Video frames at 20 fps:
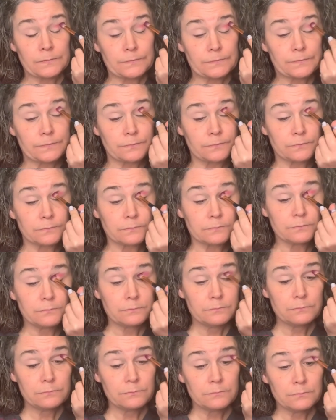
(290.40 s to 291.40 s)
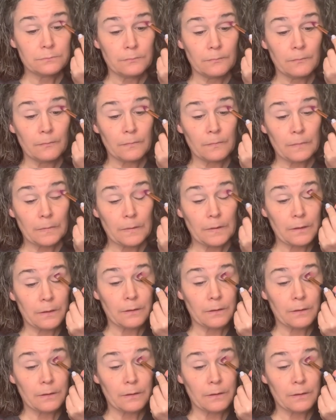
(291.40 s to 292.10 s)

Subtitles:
(no one is talking)